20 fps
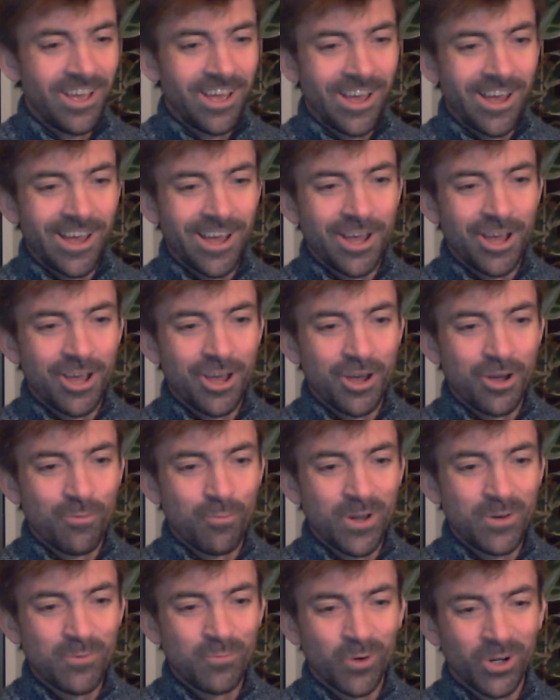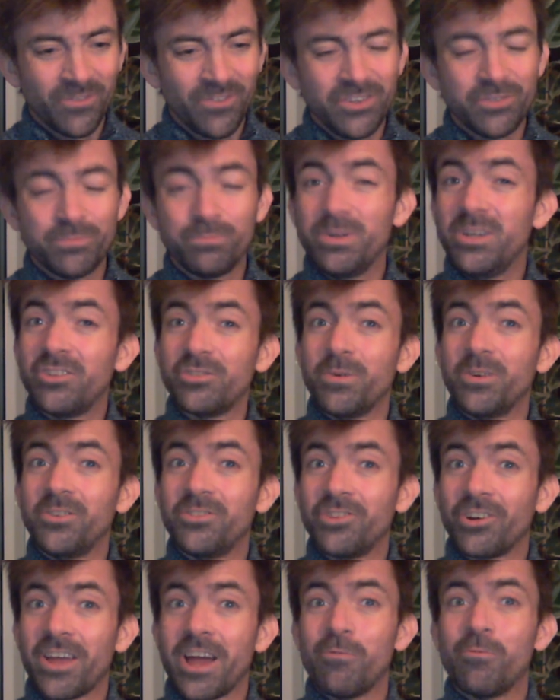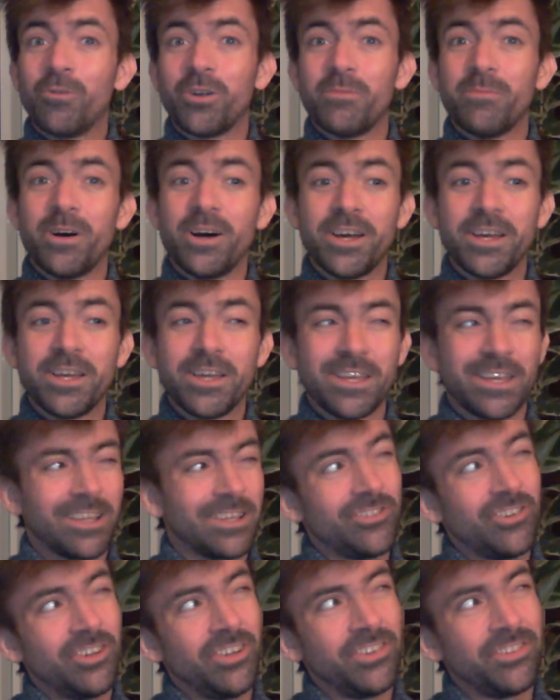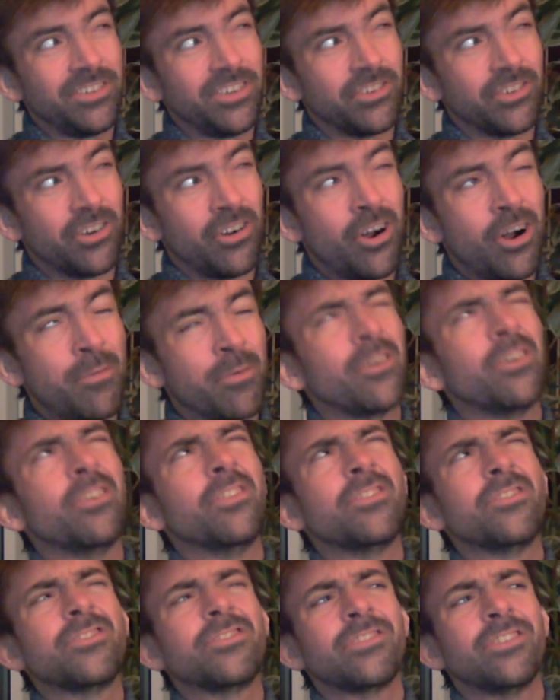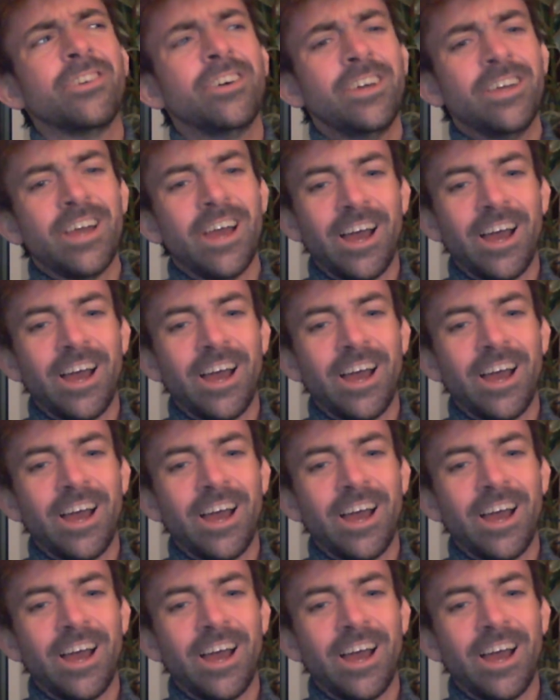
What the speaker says: when one of his beastmen took out one of my Gene Stealers or Hormagaunts.